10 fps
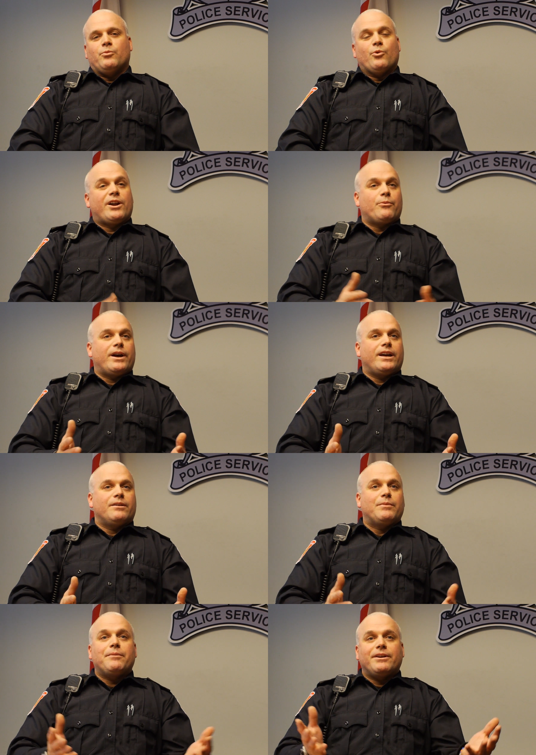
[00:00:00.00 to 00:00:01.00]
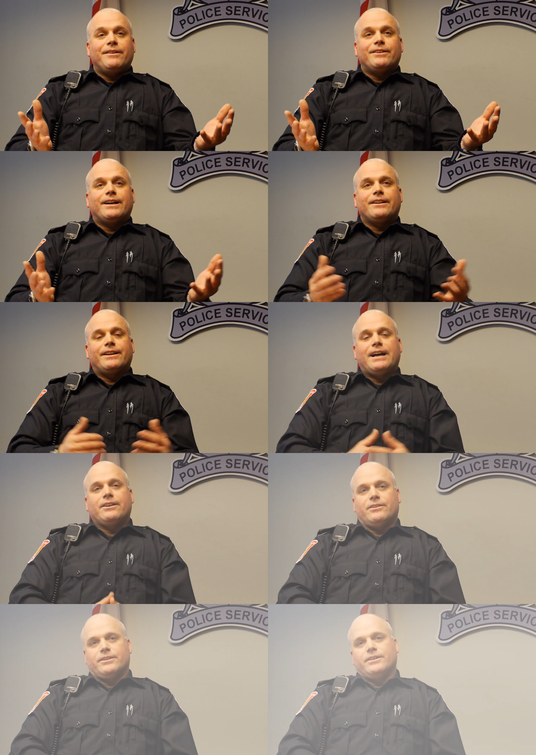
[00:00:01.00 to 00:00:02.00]
run away, maybe even tell an
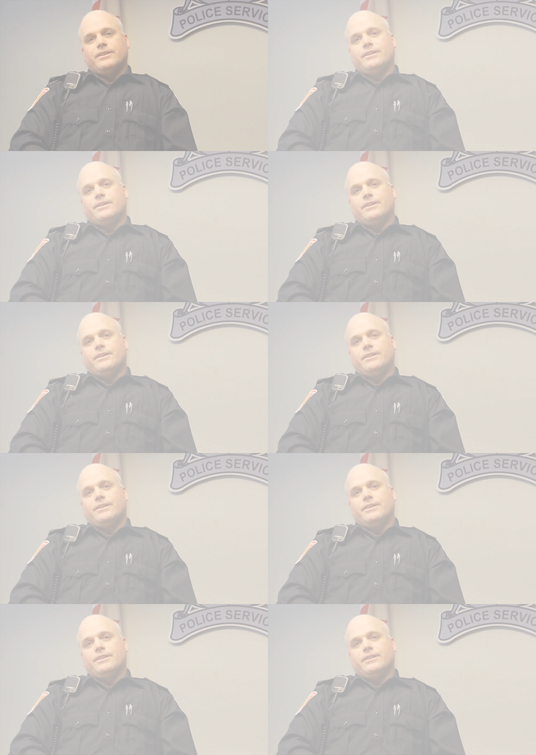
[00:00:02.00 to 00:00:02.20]
adult.